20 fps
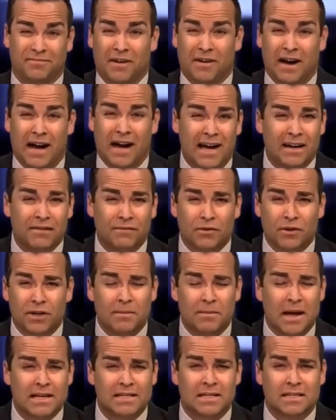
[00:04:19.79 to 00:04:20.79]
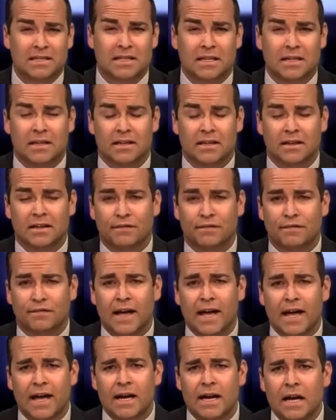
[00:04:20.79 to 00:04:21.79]
buying for him, as is the, the
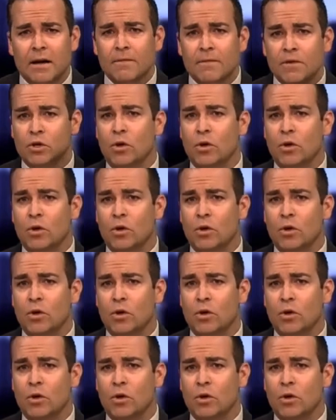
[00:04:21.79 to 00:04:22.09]
Fed.